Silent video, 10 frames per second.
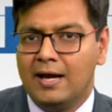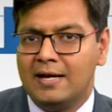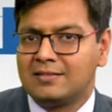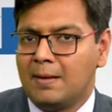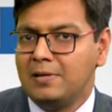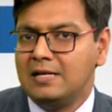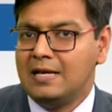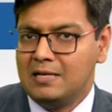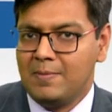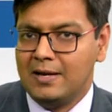it is completely
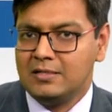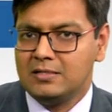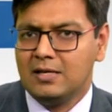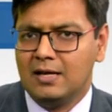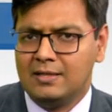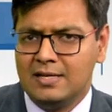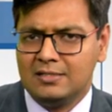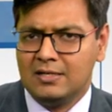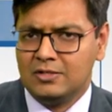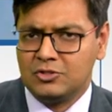independent. There
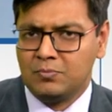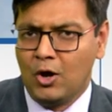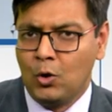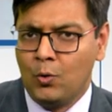is a small